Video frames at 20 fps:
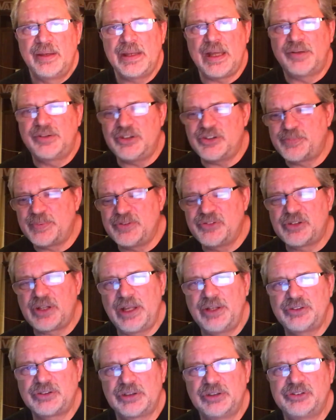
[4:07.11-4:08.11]
Now,
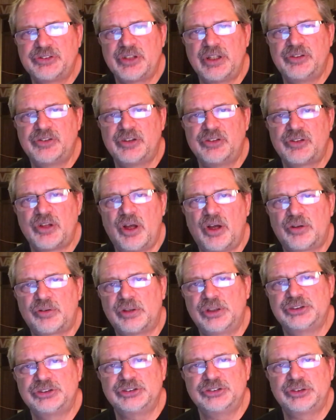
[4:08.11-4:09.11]
dispensationalist says it's all
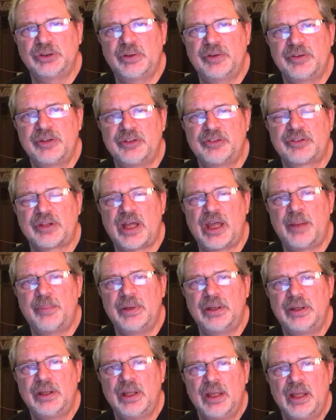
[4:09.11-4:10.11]
Christians at this
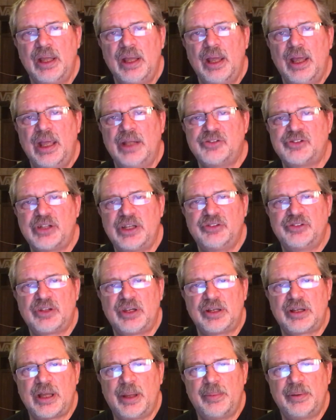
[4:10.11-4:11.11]
time, and Satan's
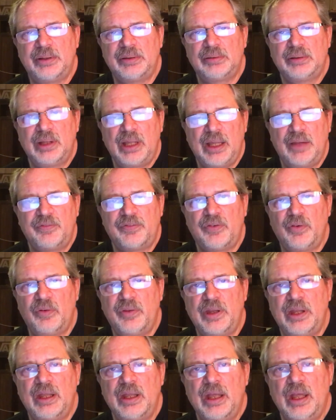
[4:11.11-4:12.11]
going to come and fool
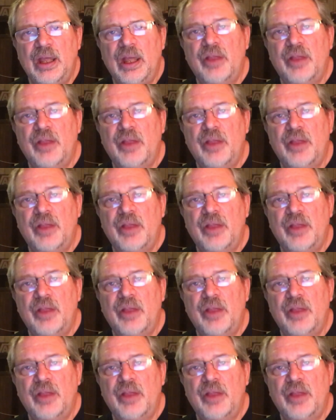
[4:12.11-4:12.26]
the